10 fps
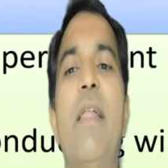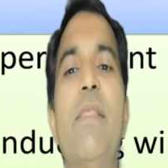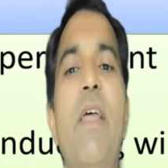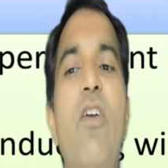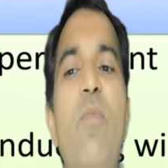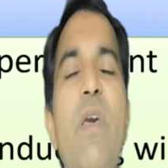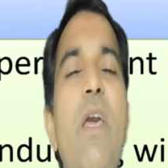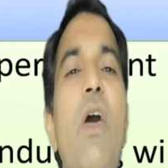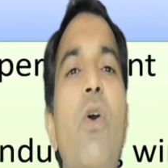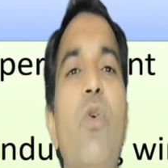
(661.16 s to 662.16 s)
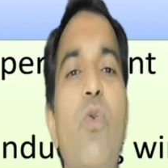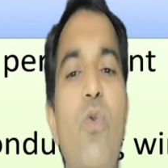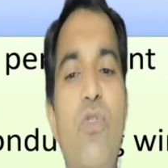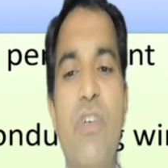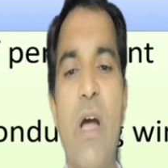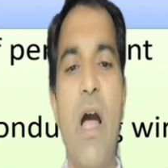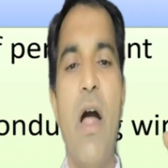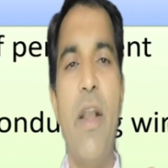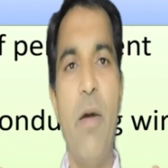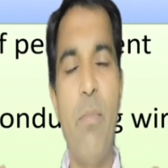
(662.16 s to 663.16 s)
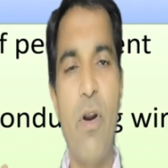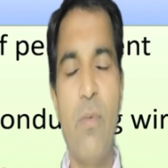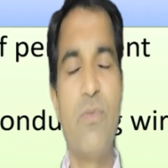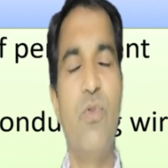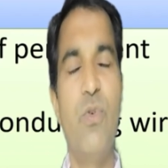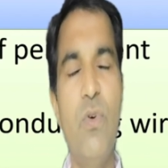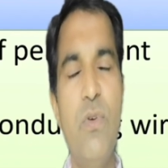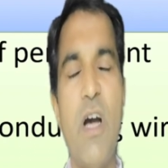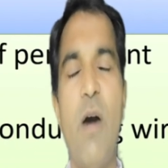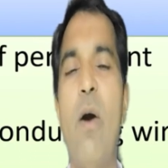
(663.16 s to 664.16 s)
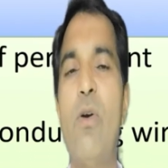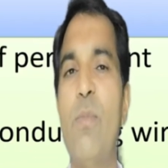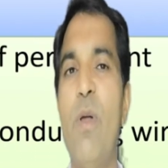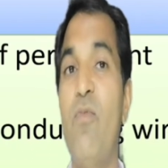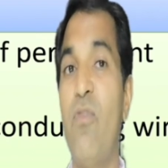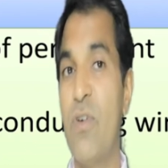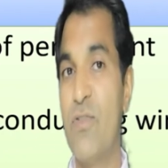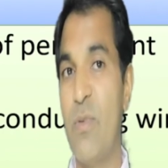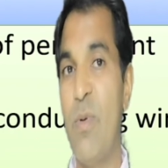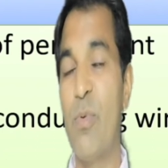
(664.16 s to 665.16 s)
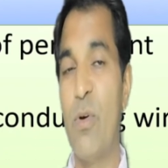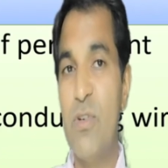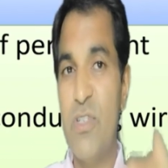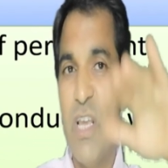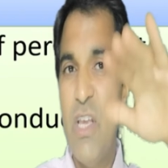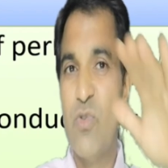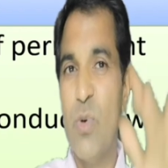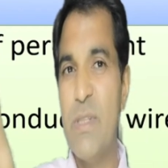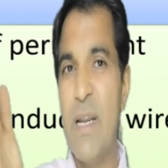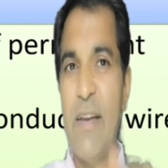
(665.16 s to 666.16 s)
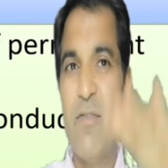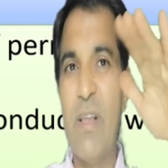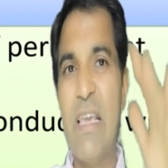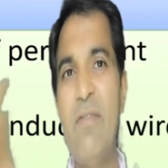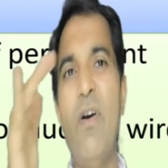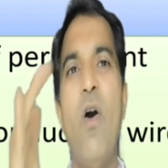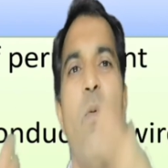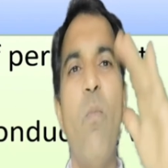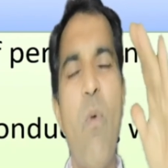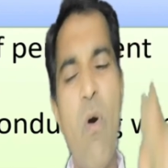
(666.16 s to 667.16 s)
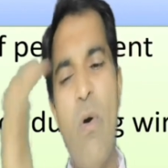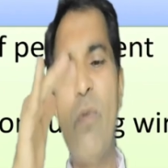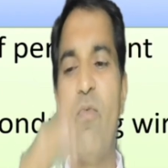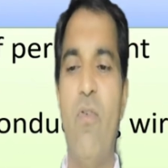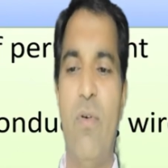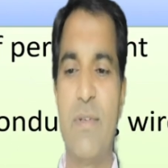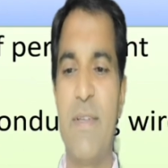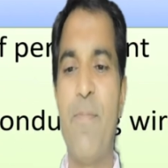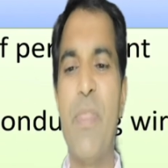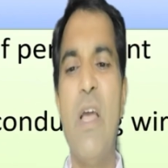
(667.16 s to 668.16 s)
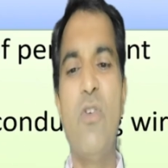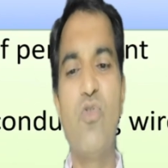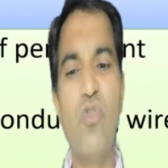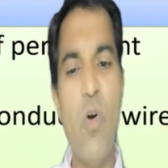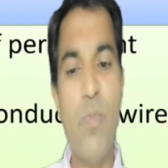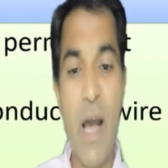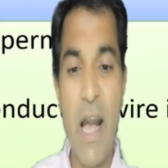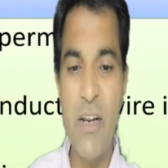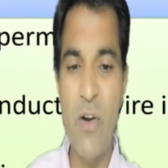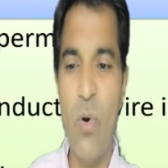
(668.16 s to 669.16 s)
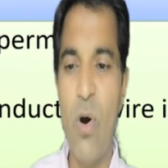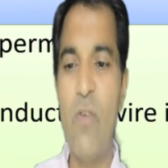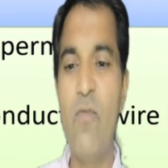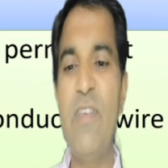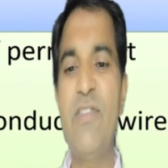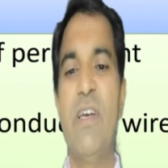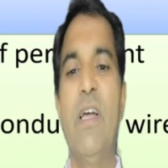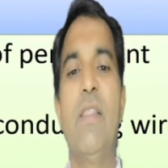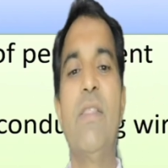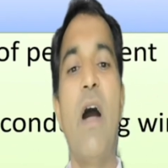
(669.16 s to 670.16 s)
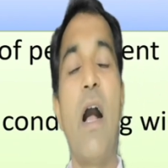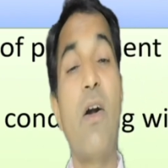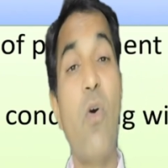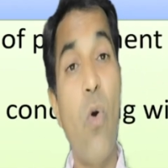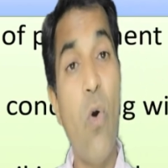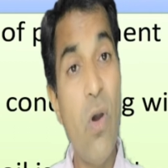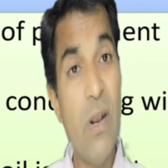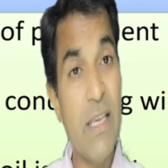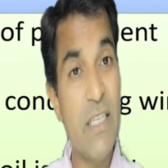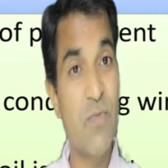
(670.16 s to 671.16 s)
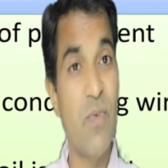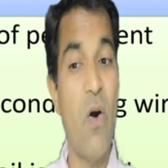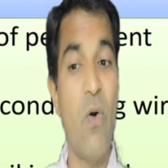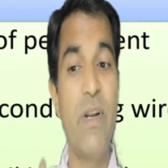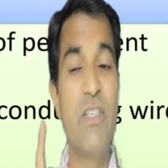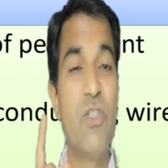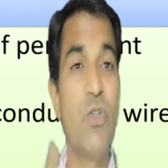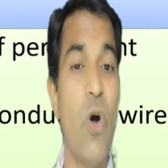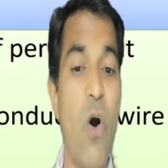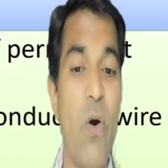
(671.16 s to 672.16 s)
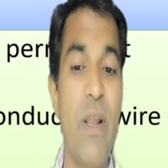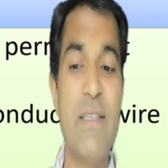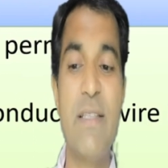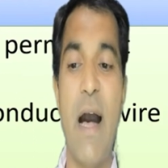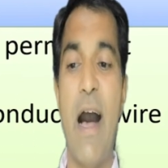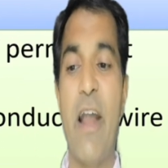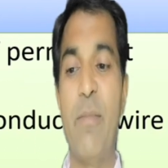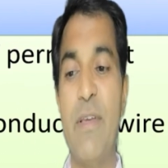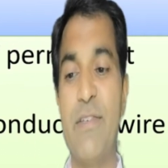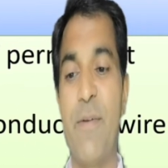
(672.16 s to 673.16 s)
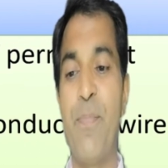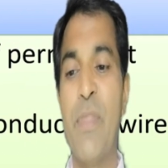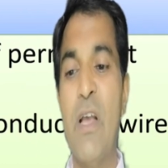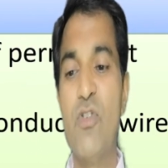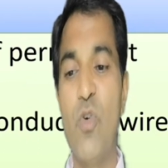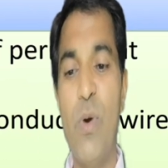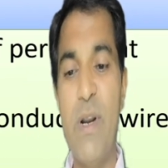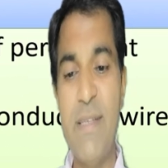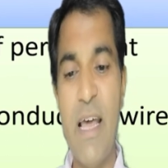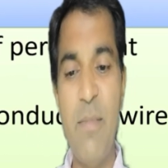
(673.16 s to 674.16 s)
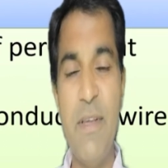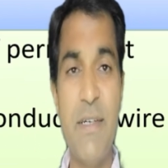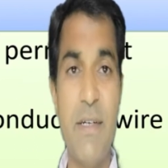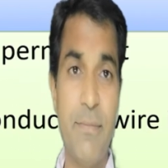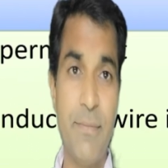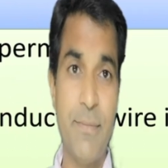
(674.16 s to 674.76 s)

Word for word: there will be huge number of huge amount of the force will be produced so that it will give more force Soft iron on which the coil is wound is known as the armature. So what is armature?